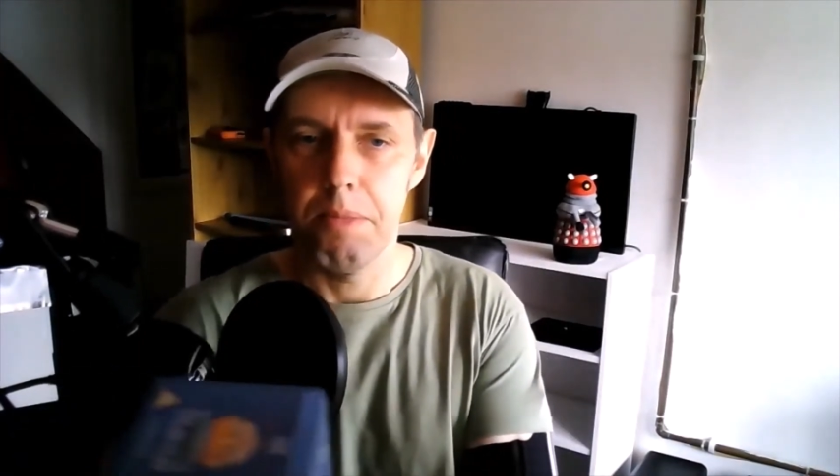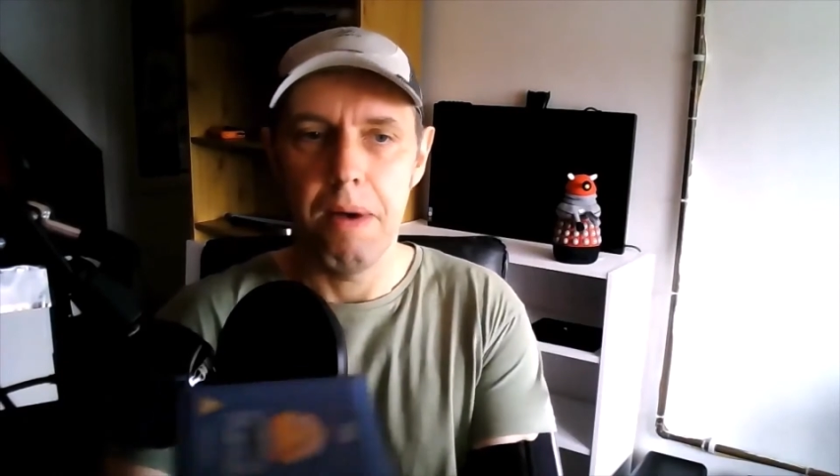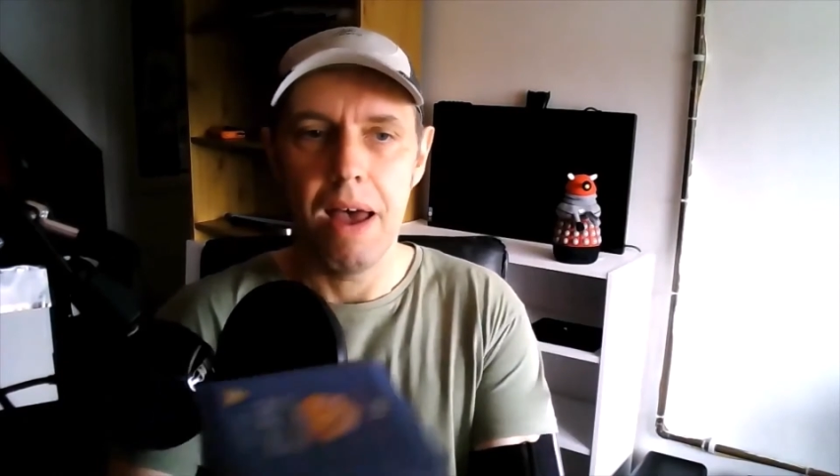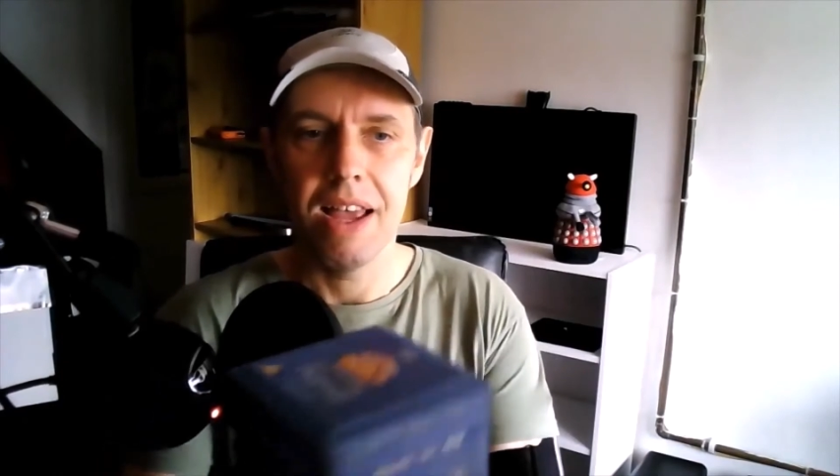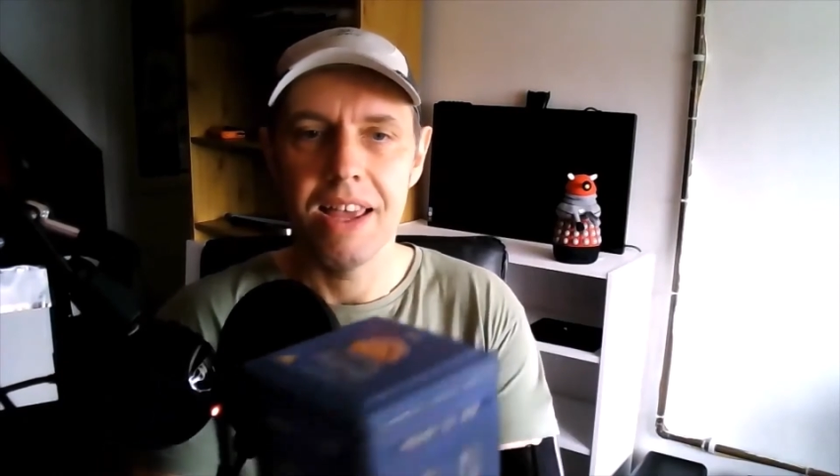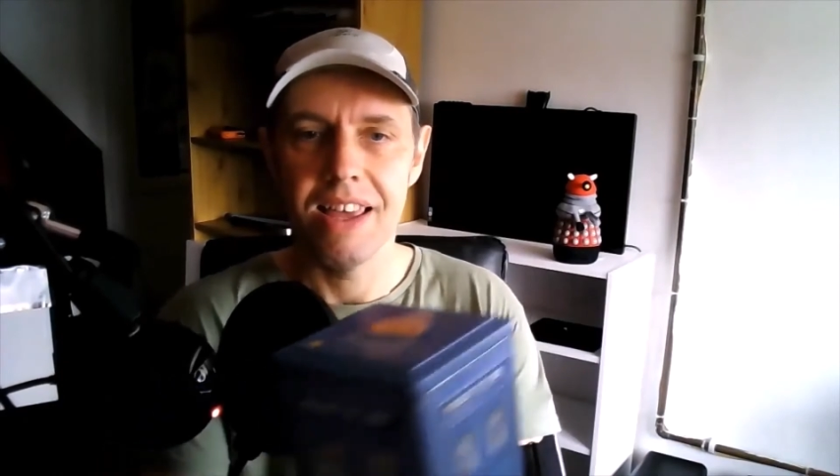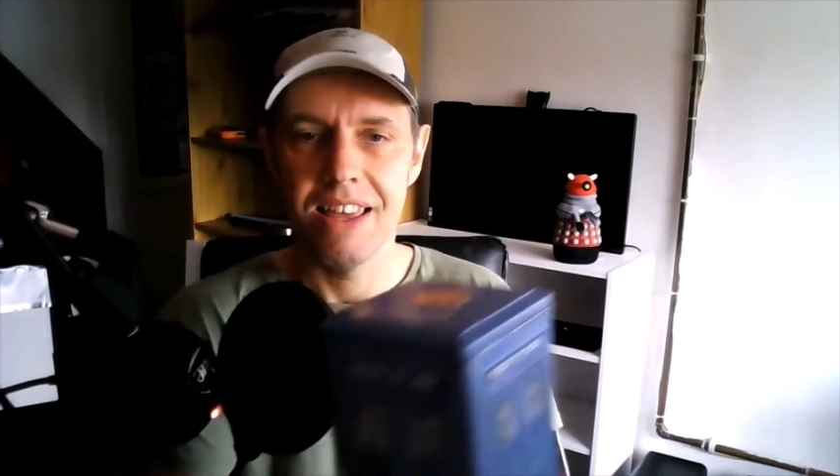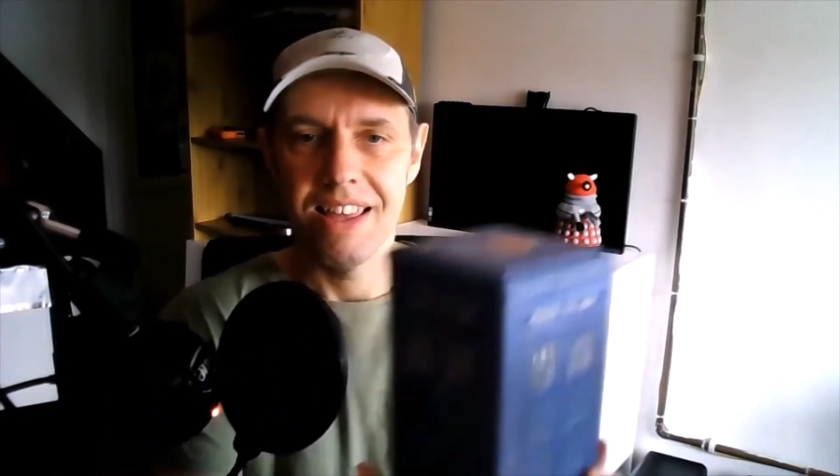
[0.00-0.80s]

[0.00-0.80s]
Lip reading: back